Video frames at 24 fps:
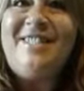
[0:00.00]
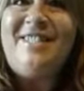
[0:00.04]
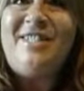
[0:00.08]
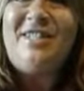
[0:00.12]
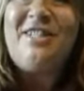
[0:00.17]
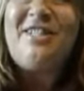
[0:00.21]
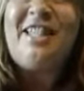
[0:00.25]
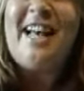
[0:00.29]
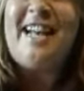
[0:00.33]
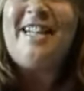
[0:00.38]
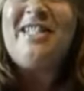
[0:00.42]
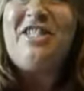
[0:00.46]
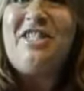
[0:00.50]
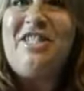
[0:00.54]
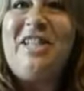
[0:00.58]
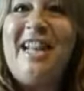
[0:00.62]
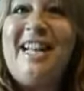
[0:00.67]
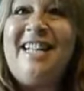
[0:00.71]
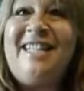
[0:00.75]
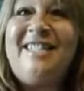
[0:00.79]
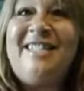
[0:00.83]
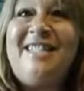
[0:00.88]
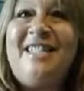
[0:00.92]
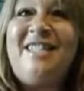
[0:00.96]
it's your last
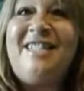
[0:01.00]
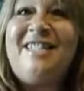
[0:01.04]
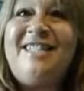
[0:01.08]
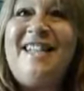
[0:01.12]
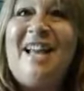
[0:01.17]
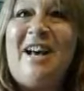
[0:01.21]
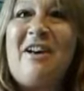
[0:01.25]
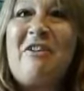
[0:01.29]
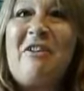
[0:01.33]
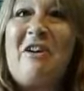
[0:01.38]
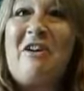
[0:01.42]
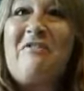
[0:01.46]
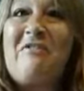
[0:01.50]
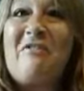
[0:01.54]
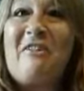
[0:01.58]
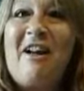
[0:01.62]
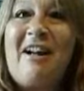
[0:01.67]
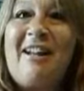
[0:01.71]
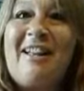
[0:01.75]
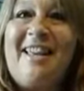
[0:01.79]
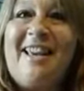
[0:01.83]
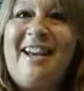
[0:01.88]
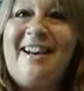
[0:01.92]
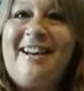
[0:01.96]
chance to sound all
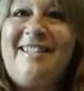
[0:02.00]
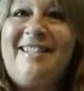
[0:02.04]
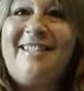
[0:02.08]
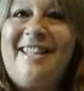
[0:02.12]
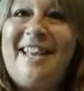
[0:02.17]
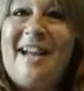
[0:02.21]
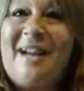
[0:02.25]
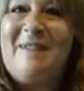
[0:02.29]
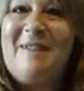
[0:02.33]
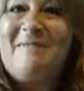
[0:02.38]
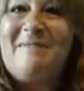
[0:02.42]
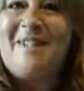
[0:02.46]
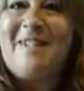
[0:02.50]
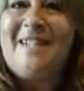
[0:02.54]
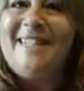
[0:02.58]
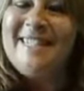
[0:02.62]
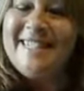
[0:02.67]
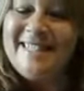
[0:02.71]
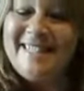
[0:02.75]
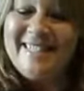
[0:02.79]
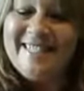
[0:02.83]
froggy on camera.